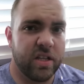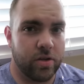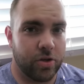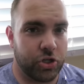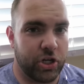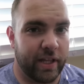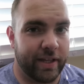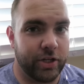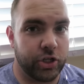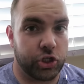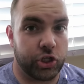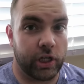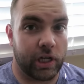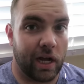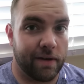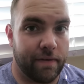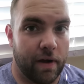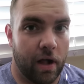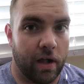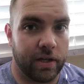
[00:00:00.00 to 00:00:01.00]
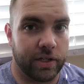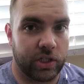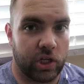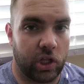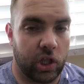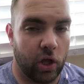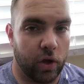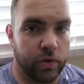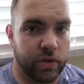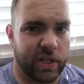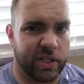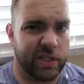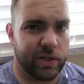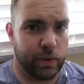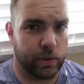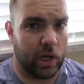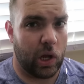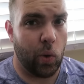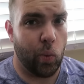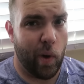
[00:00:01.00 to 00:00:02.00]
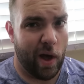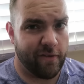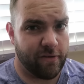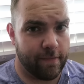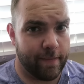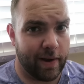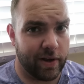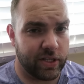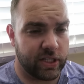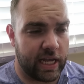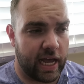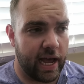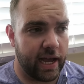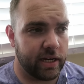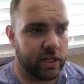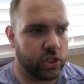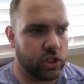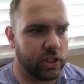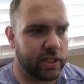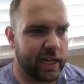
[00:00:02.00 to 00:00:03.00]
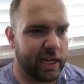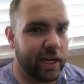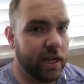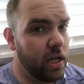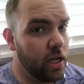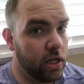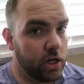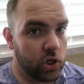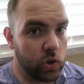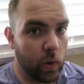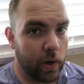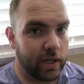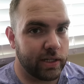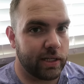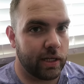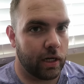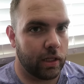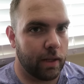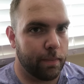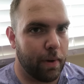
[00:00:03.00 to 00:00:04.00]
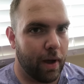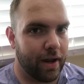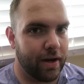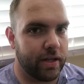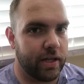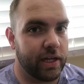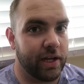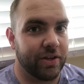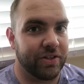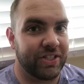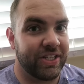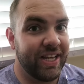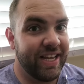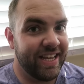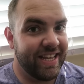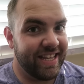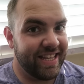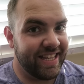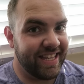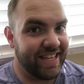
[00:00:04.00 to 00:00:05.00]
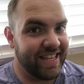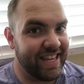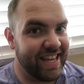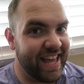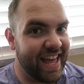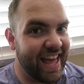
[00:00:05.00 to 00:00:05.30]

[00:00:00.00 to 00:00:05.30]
So Shannon just took off all his clothes because he was all wet from outside and she's like, you want to sit on the potty? He goes, yeah.